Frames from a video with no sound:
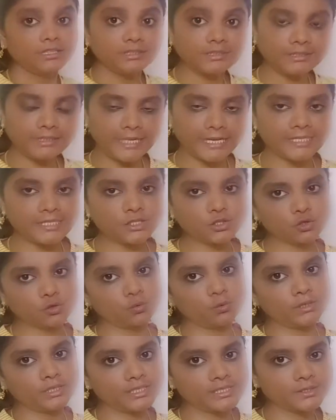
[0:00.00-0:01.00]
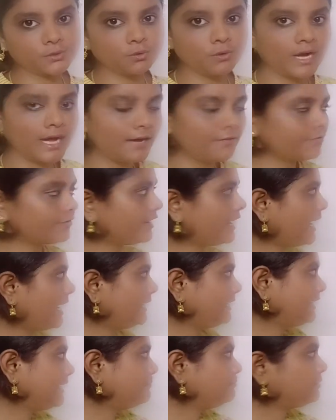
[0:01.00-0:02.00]
10 students who have
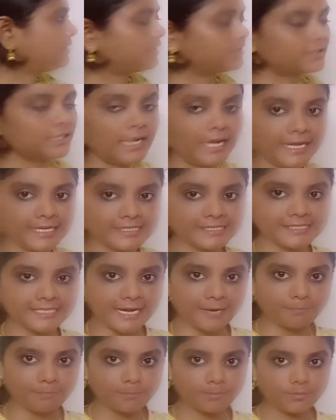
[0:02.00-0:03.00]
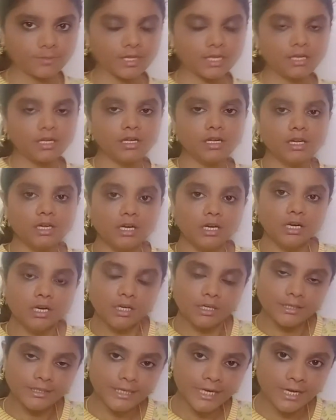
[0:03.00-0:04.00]
attempted the exam.
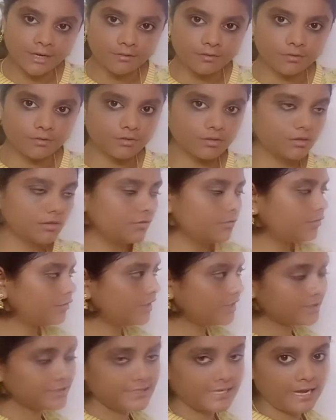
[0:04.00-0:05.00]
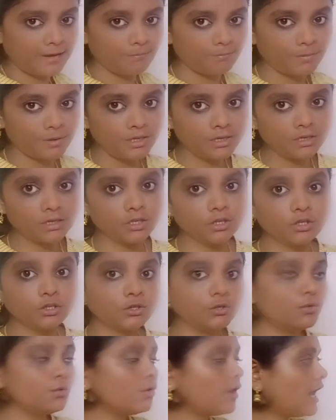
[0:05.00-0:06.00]
Now, for example,
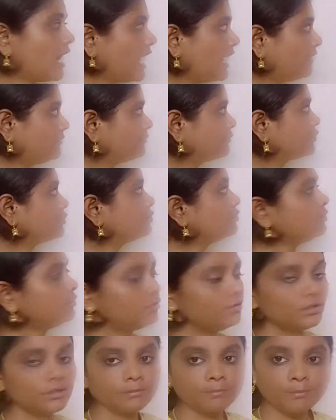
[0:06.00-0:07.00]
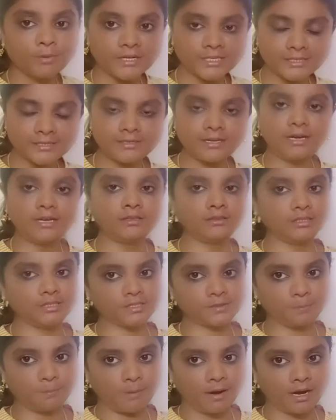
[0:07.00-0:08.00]
you have to present
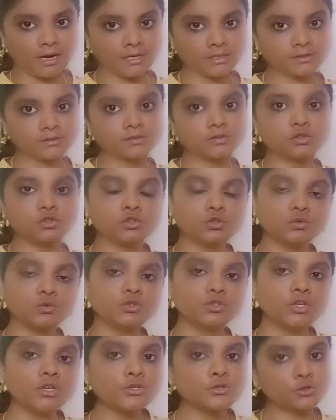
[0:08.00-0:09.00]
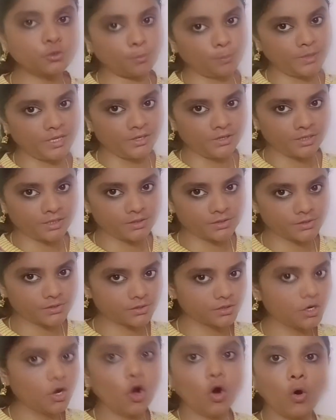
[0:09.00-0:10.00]
this marks to your
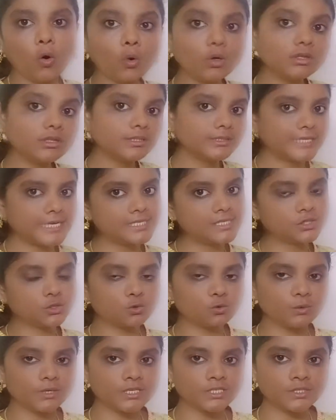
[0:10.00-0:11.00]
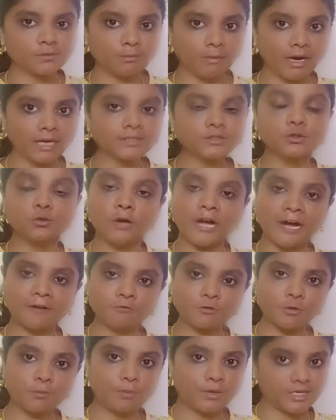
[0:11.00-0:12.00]
superiors. All the 10 students marks, you
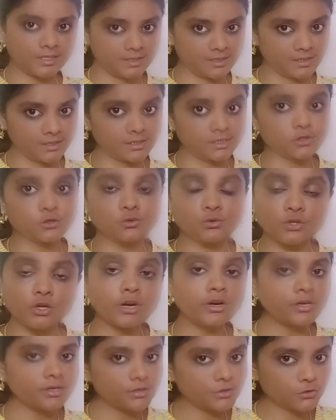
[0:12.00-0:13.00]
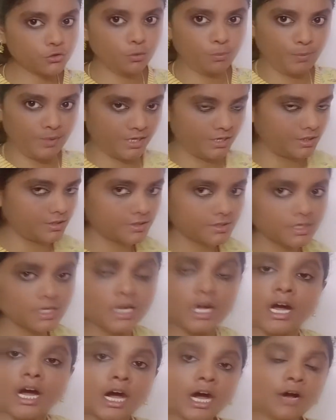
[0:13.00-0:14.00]
have to present it to your superiors.
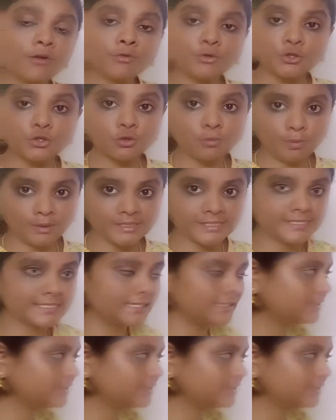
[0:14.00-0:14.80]
How do you present